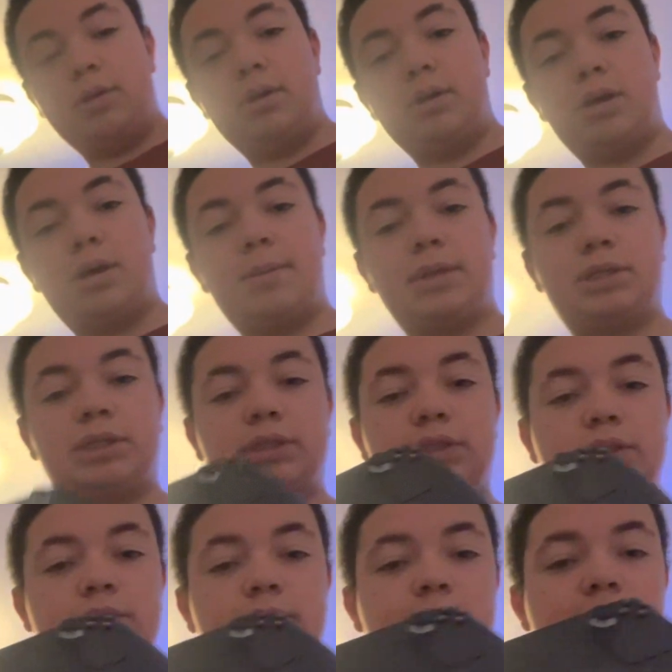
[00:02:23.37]
as you can
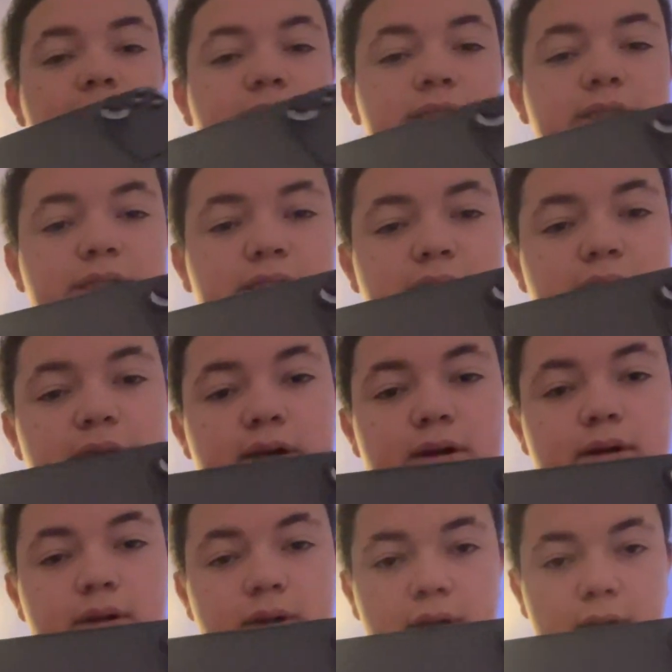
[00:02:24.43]
see, so it kind of sits
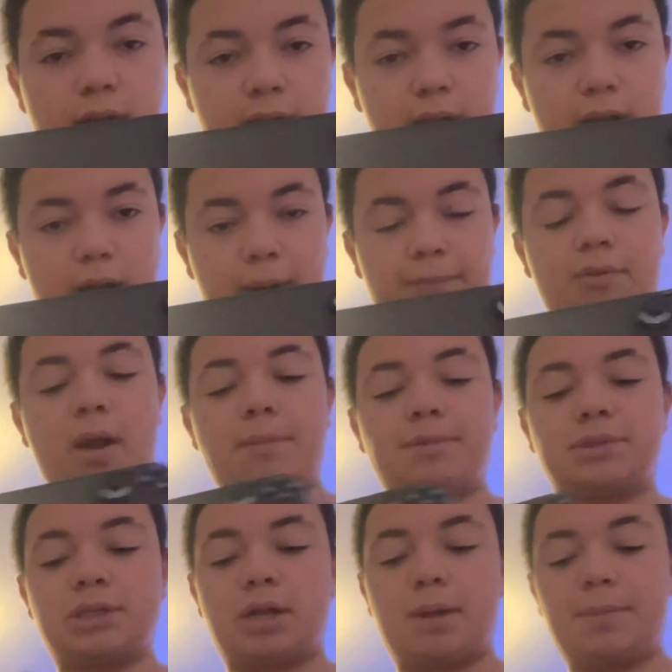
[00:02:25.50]
here, and it kind of
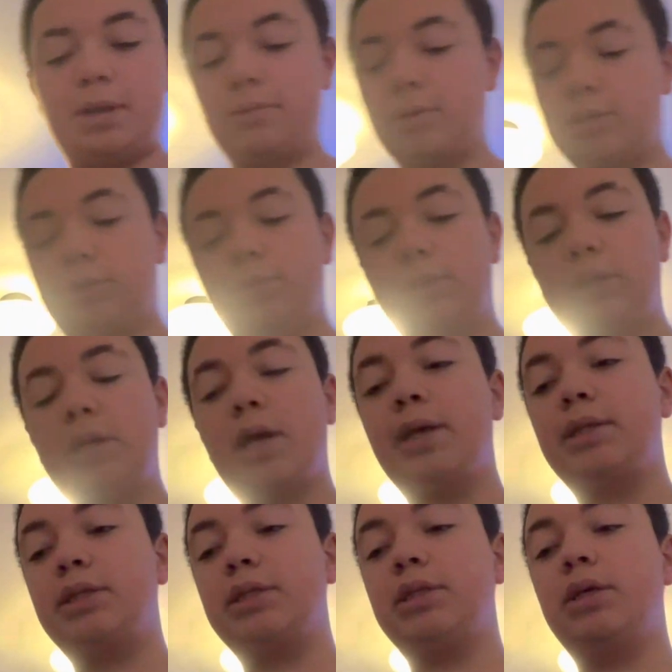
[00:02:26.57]
props it up. It looks really
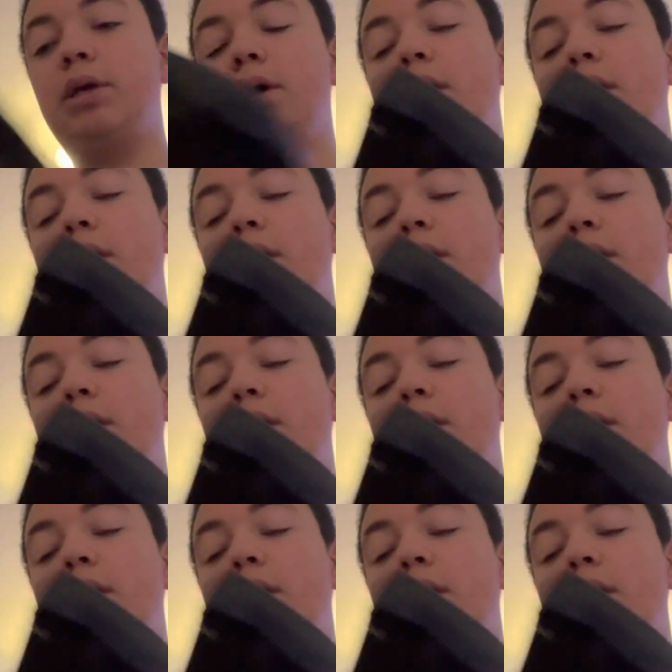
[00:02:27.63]
nice.